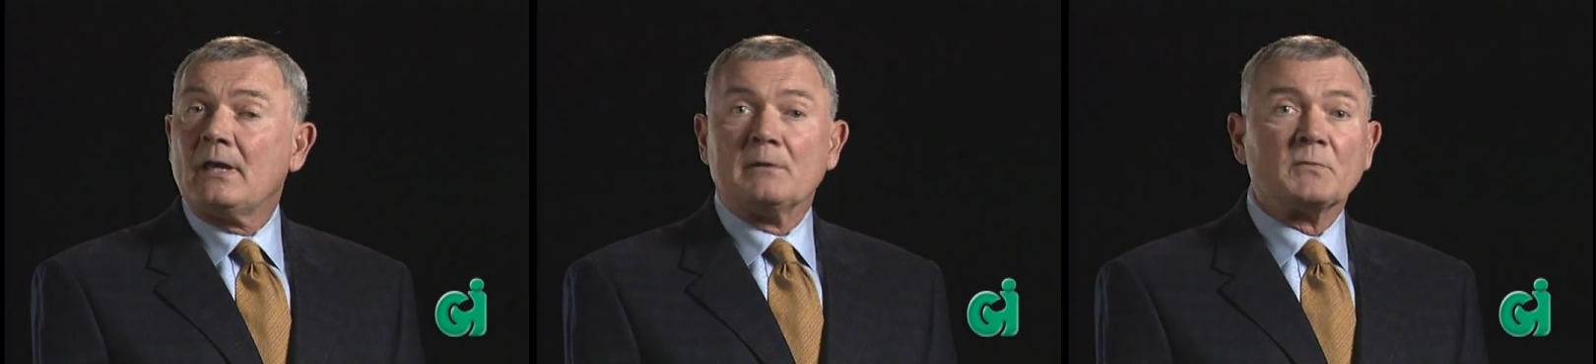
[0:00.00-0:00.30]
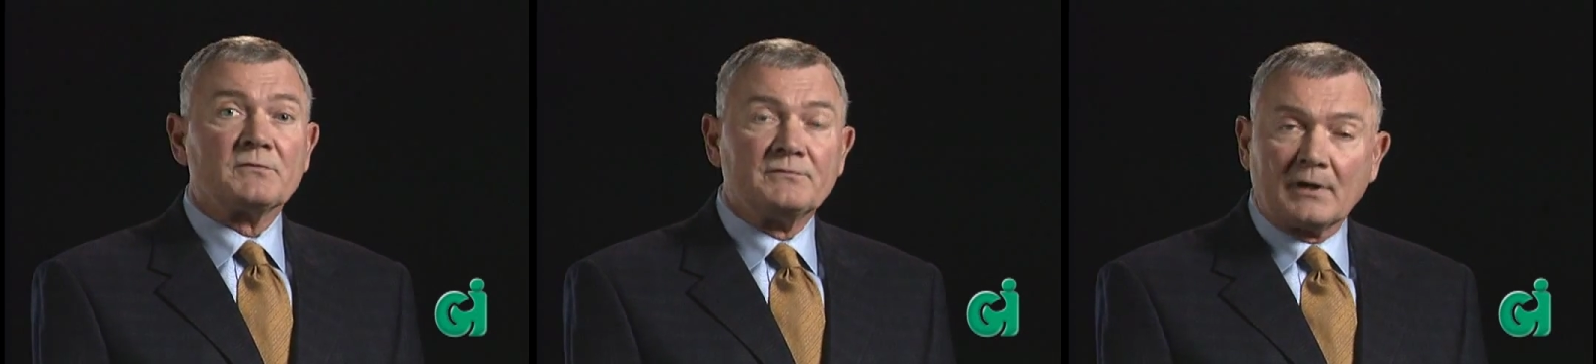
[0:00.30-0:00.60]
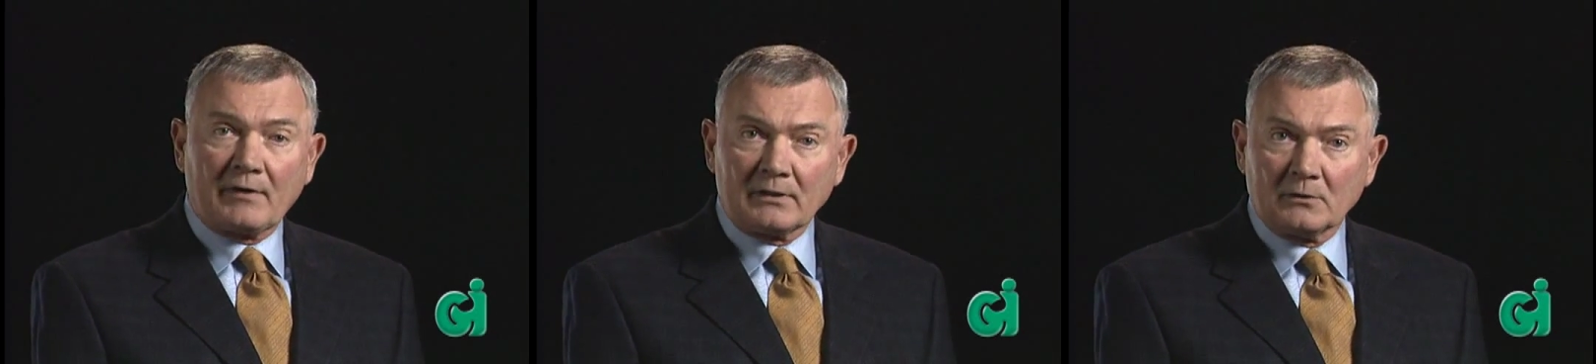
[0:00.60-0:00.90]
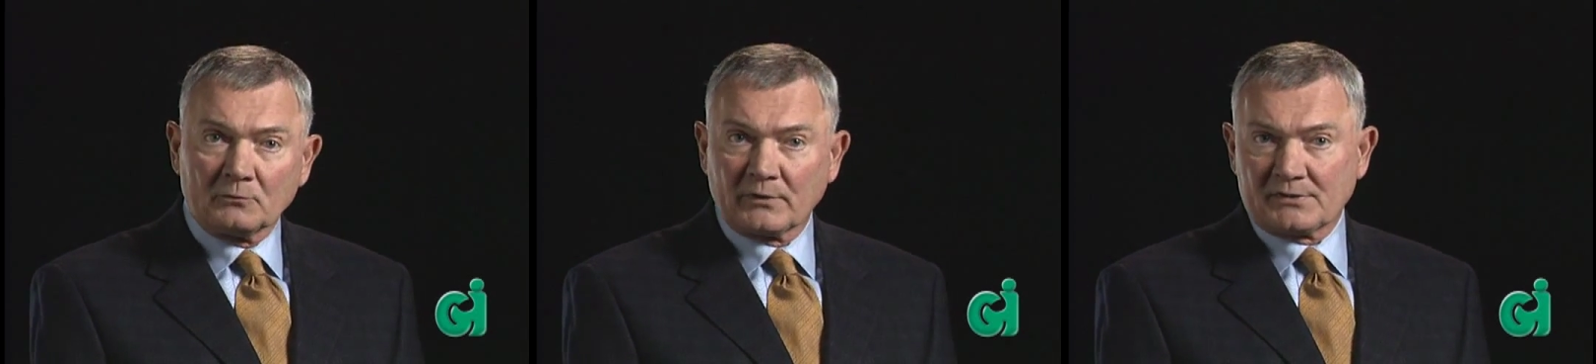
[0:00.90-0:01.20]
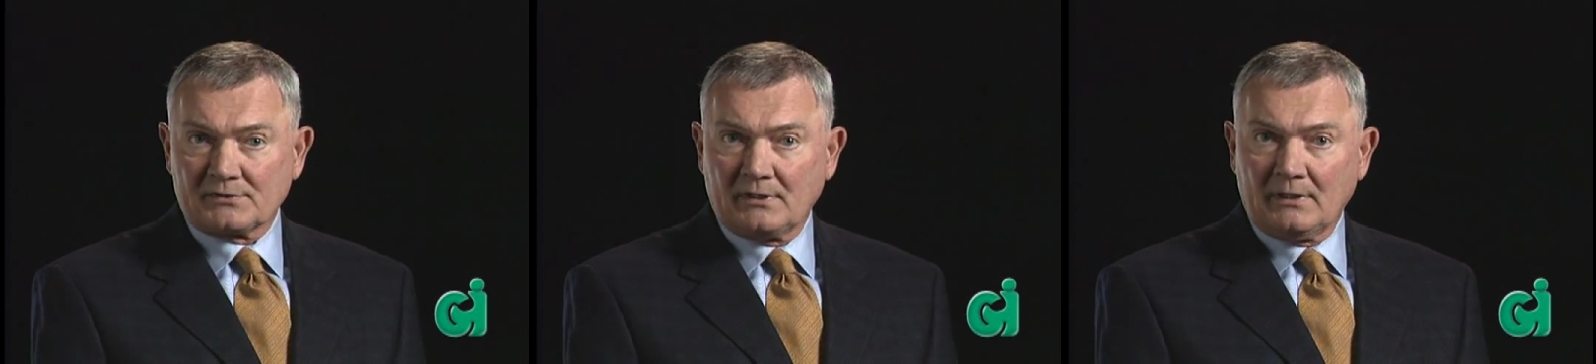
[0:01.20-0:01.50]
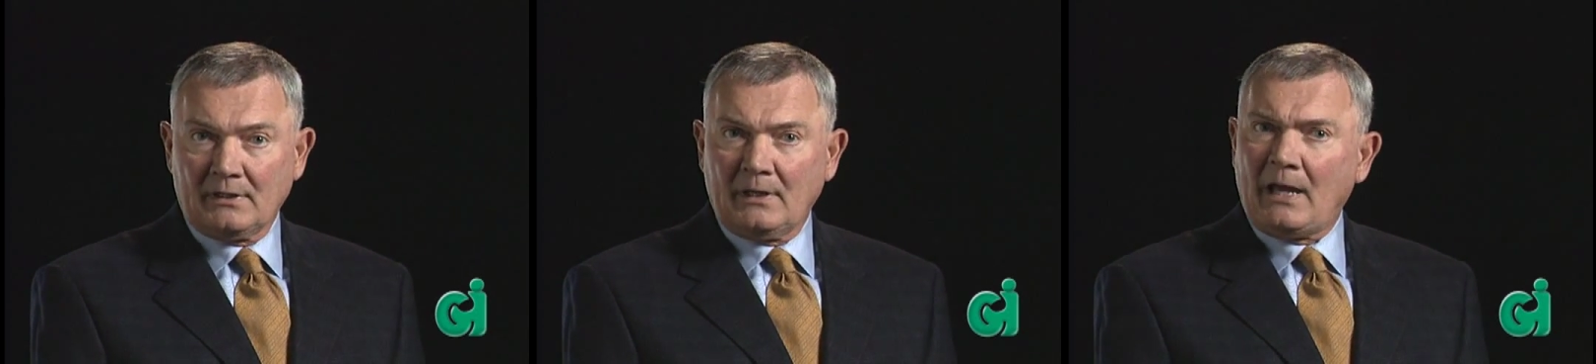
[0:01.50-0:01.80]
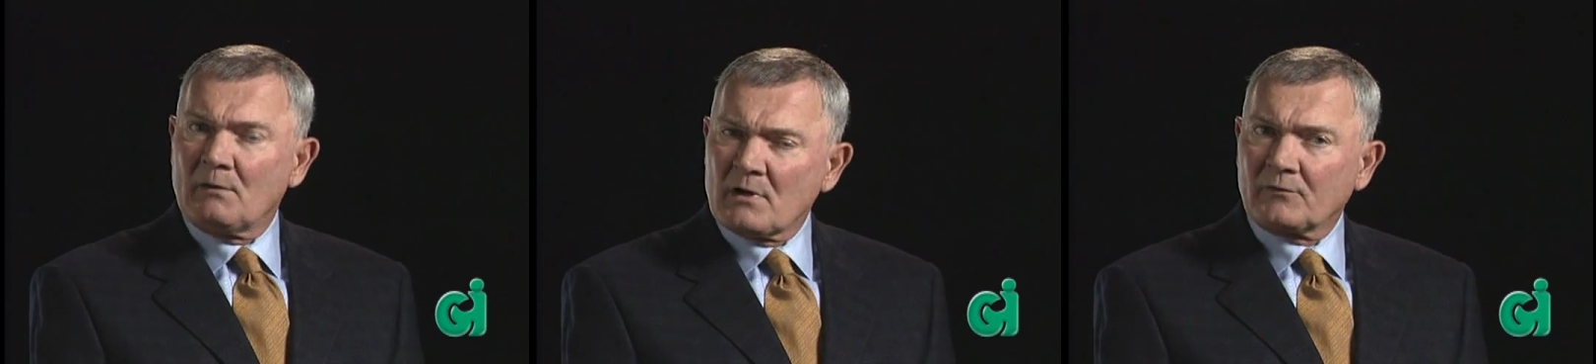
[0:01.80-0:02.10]
and with very low risk.
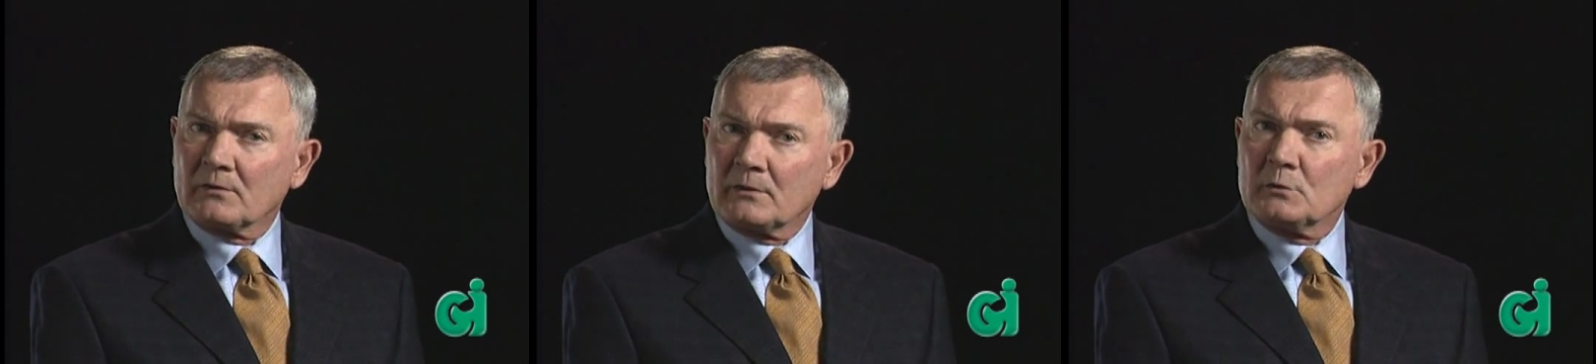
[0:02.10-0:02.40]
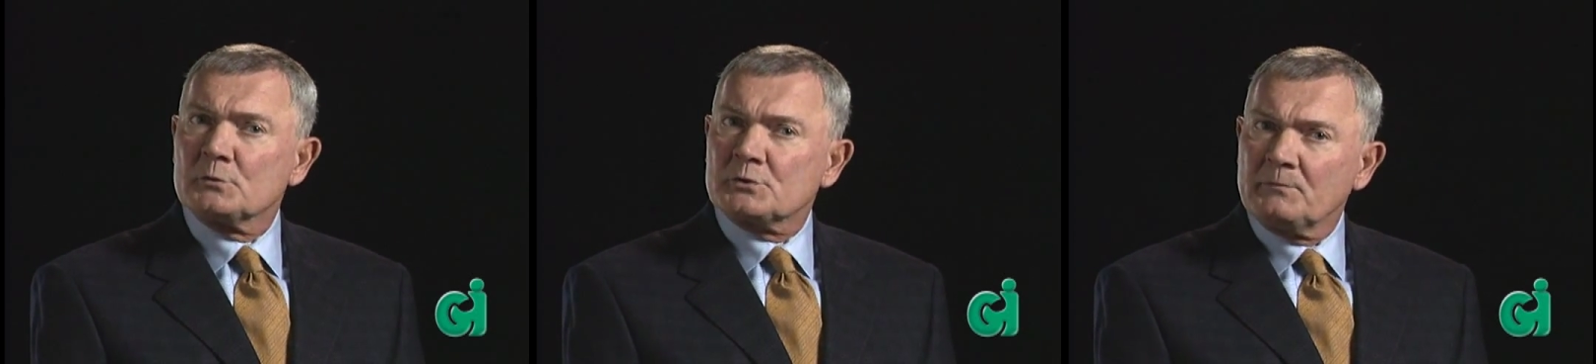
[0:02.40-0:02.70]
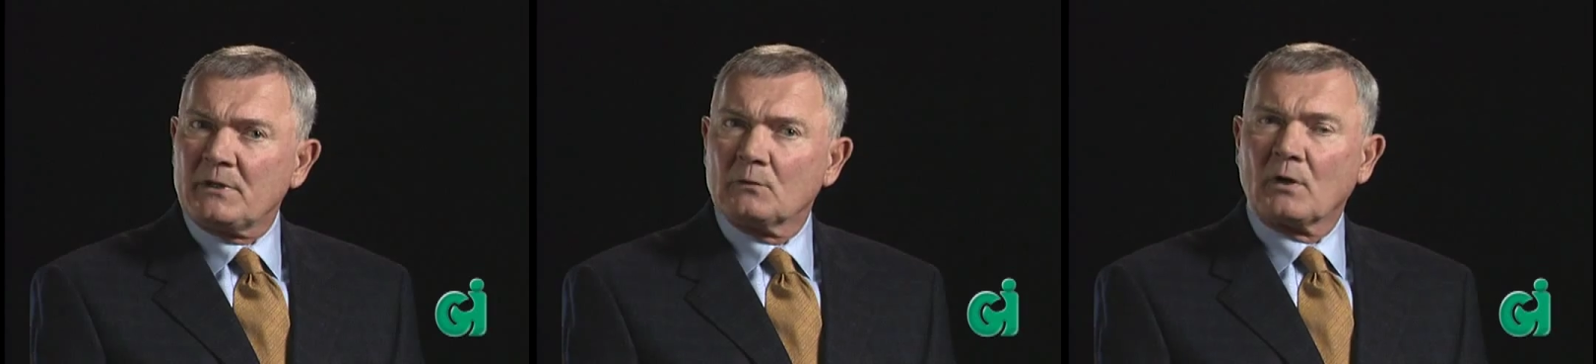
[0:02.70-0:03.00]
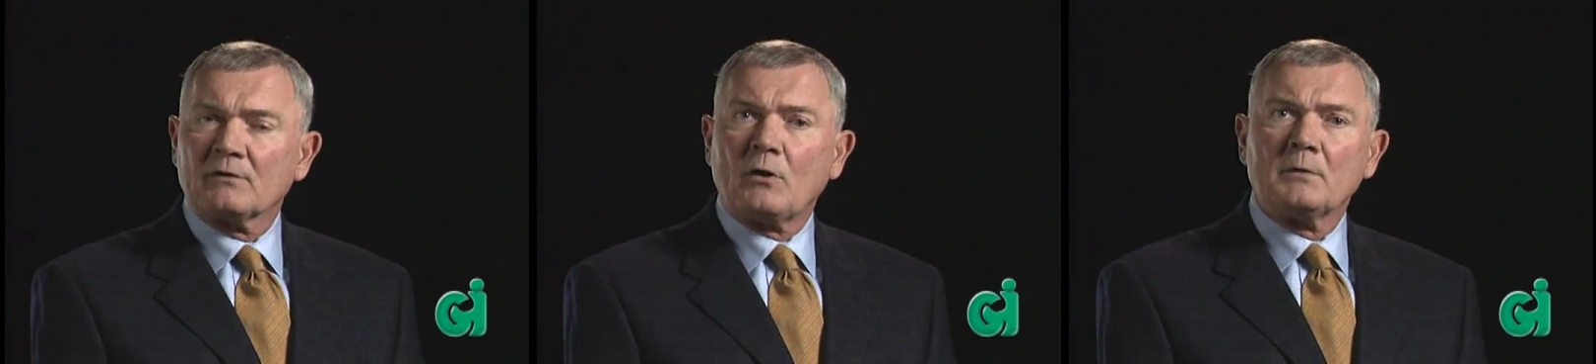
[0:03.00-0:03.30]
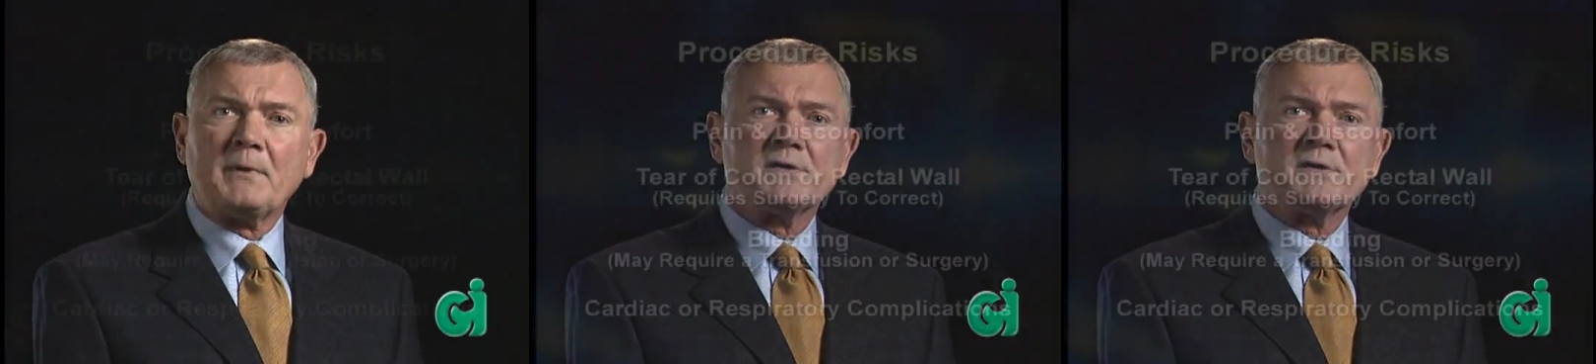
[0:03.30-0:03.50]
However, you should be aware of all